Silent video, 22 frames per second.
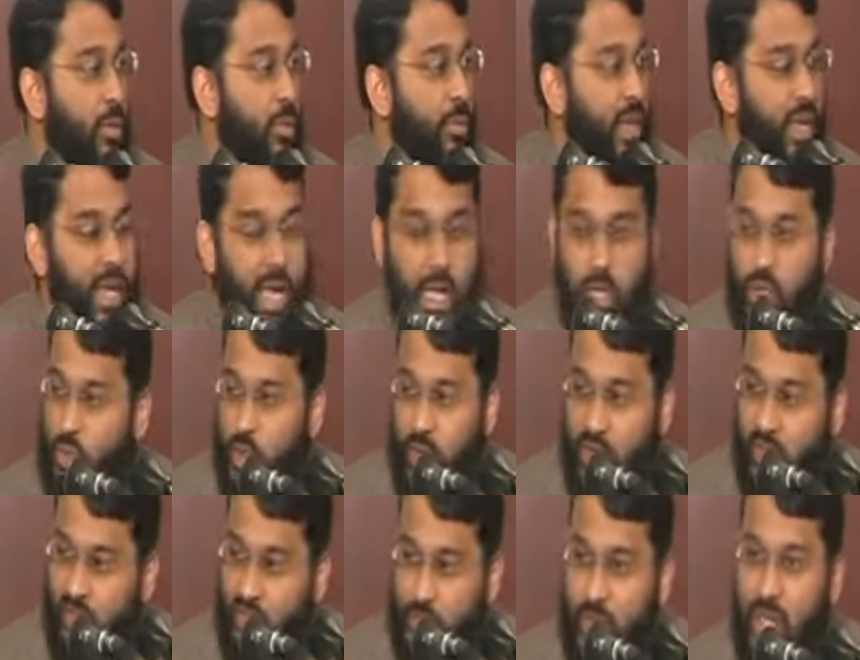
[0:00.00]
began to
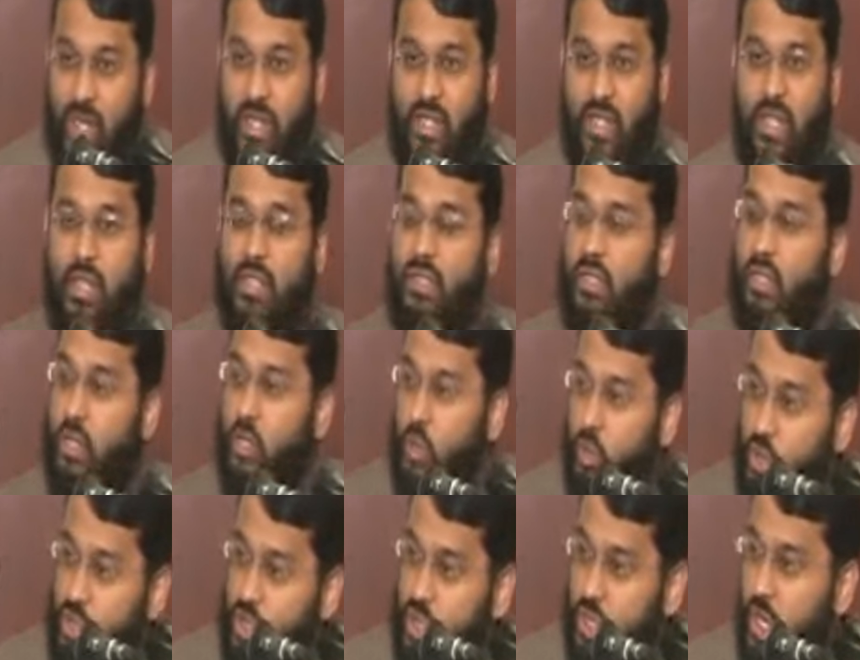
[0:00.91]
have meetings,
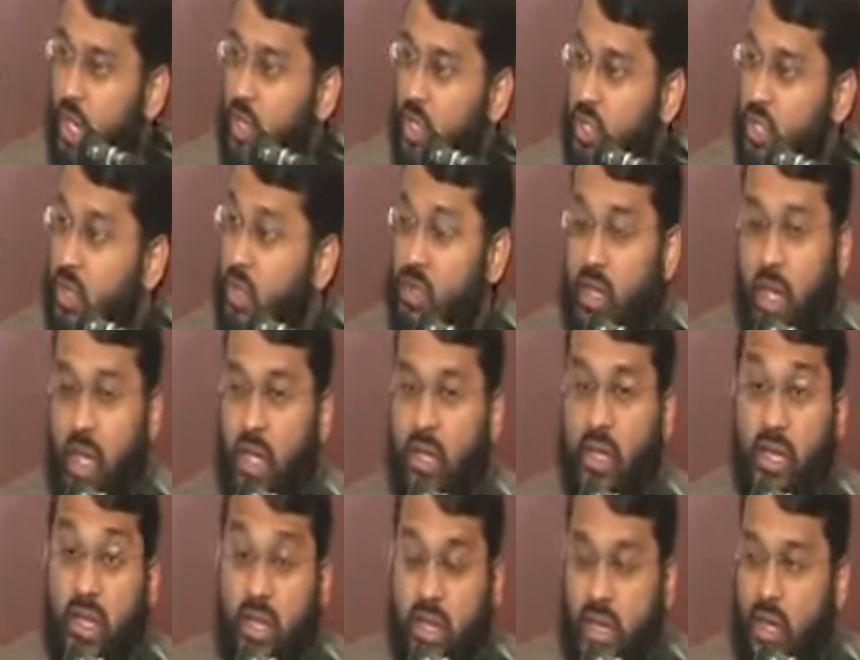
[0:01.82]

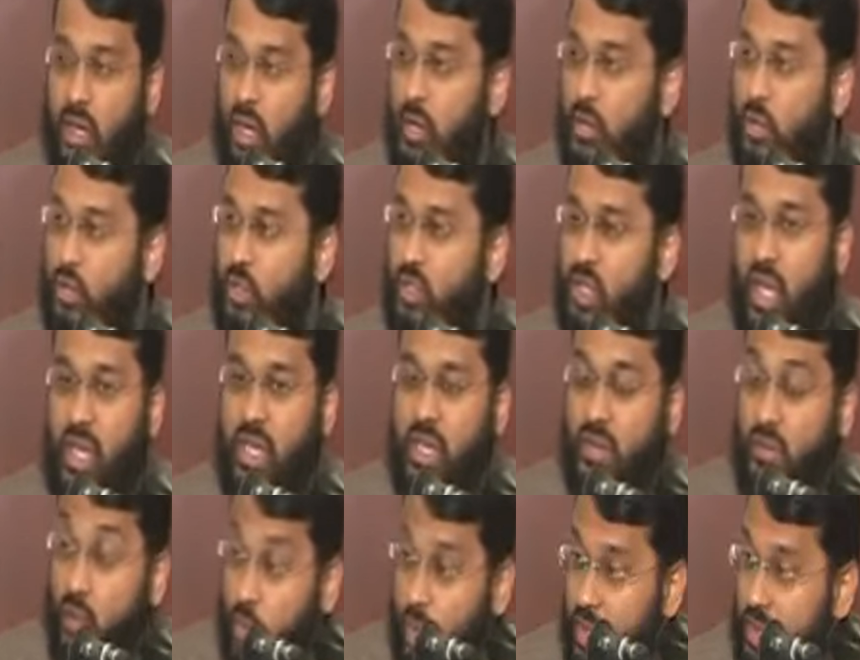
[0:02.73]
negotiations. They didn't understand
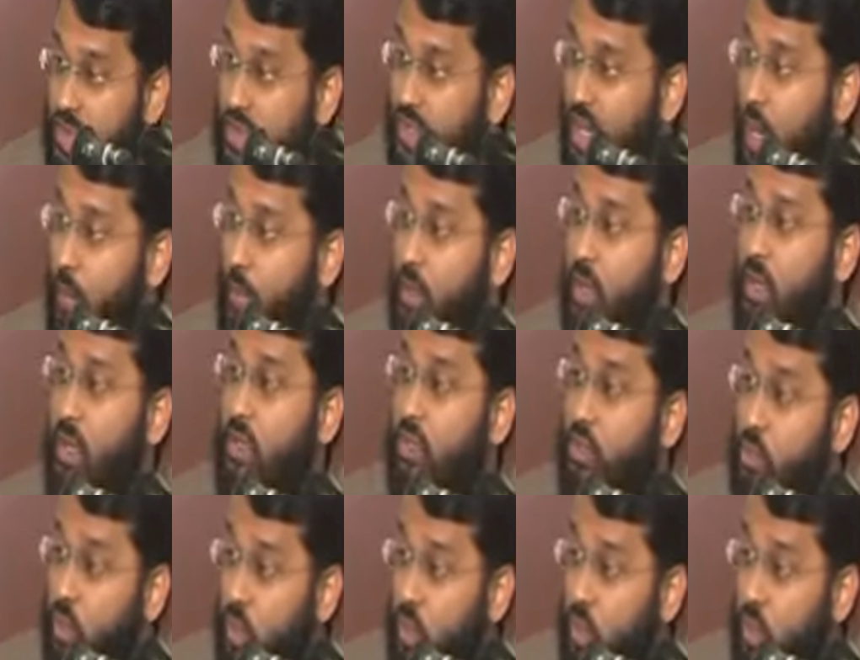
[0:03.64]
even what is happening. It